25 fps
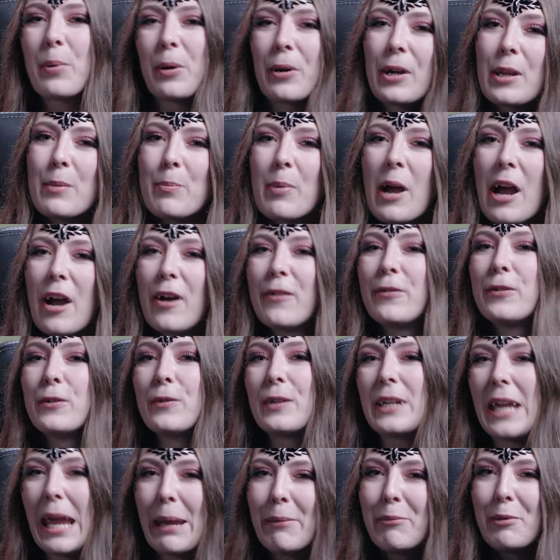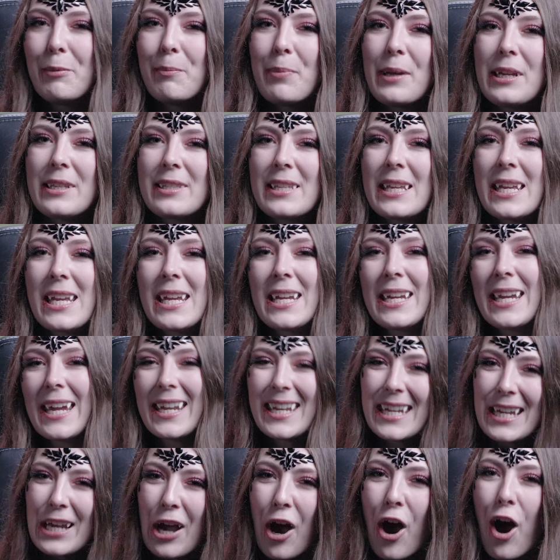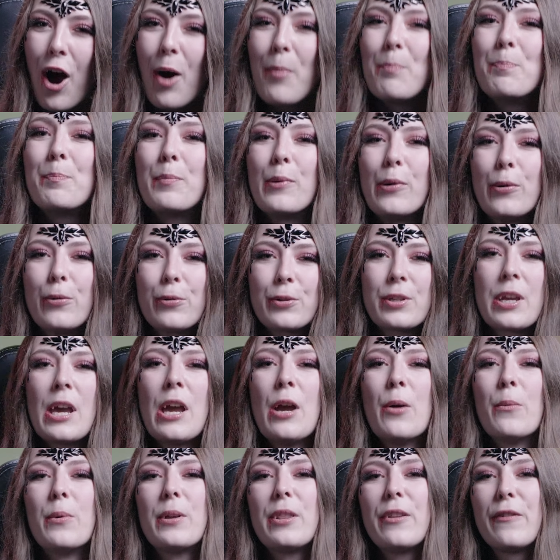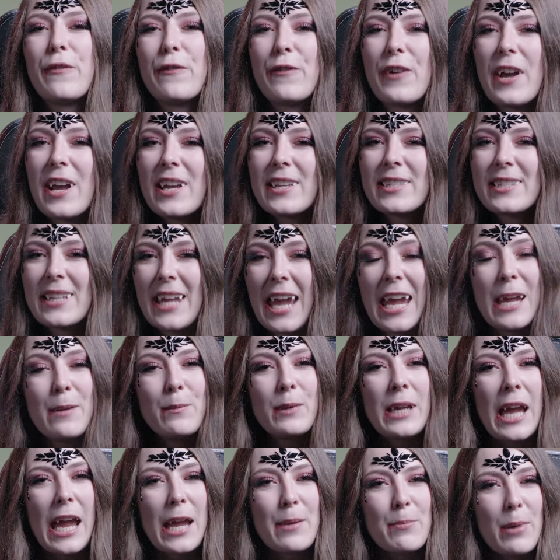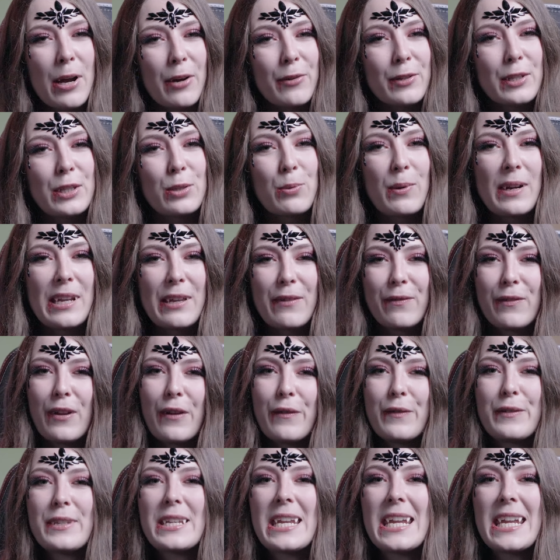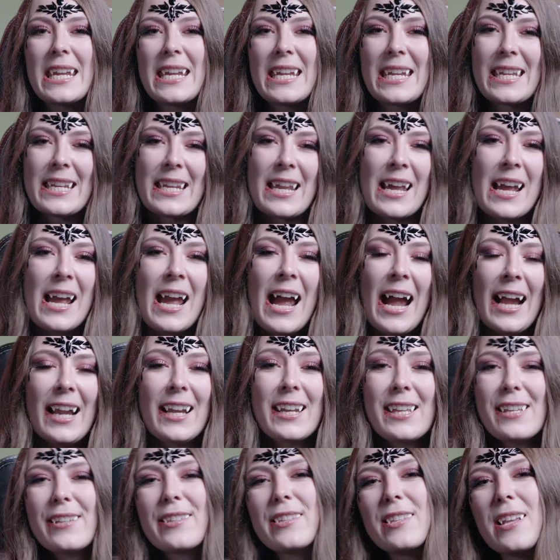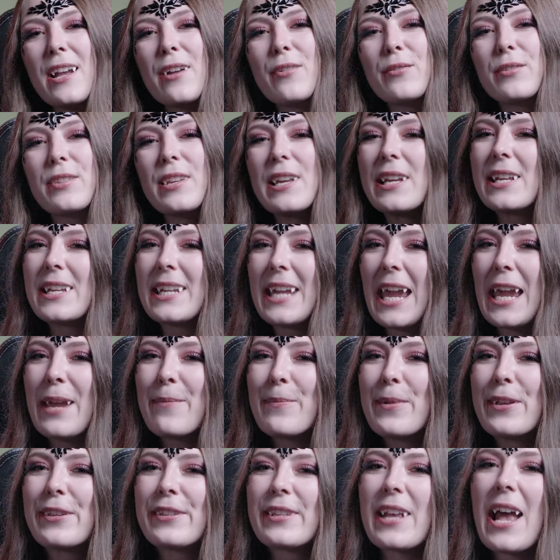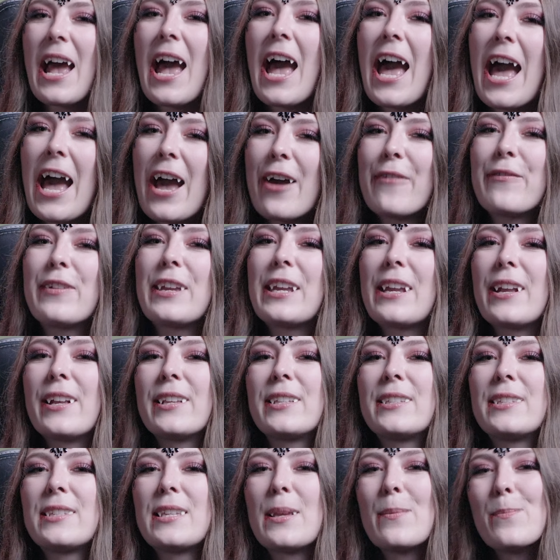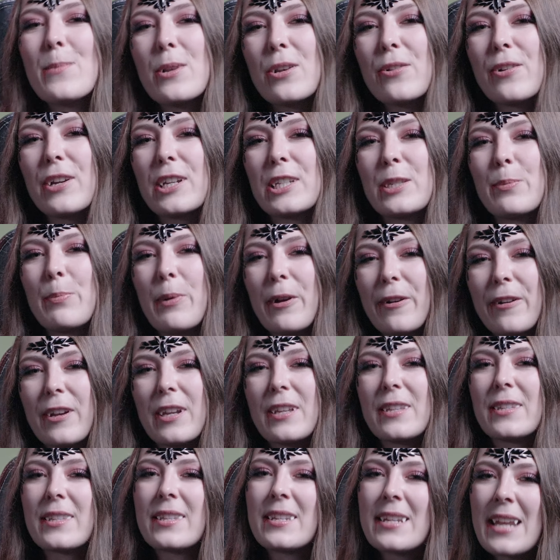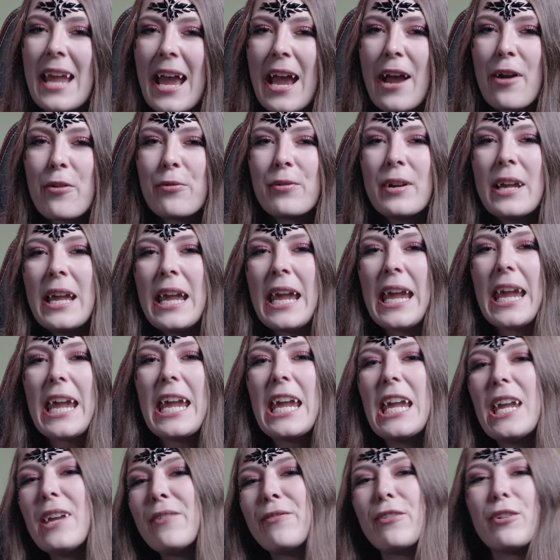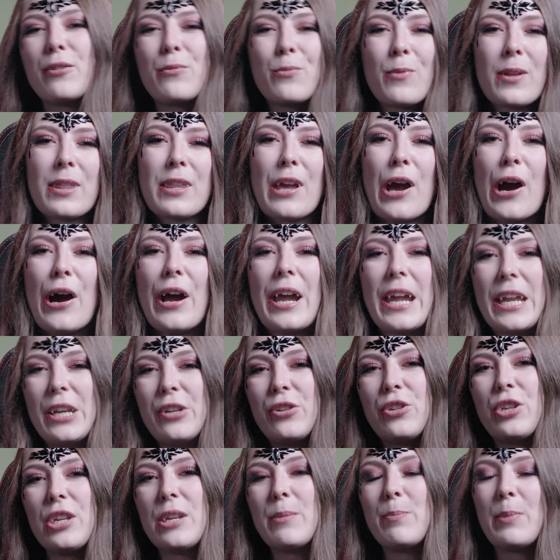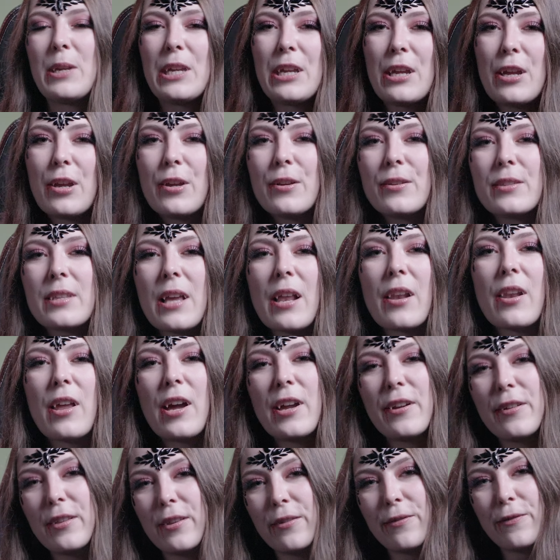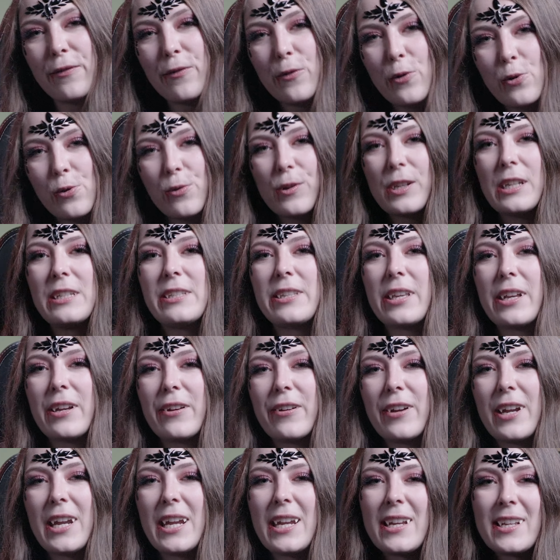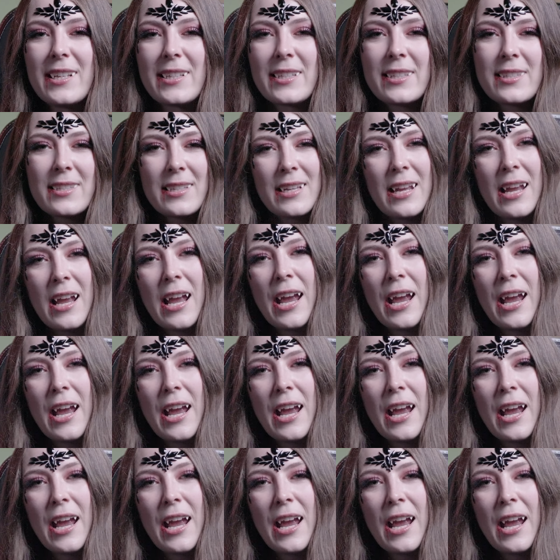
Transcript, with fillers: pretty powerful gaming PC getting humbled when the first game came out in 2015. And it sounds like gamers are having a similar experience now, even with high-end GPUs like the 40 series.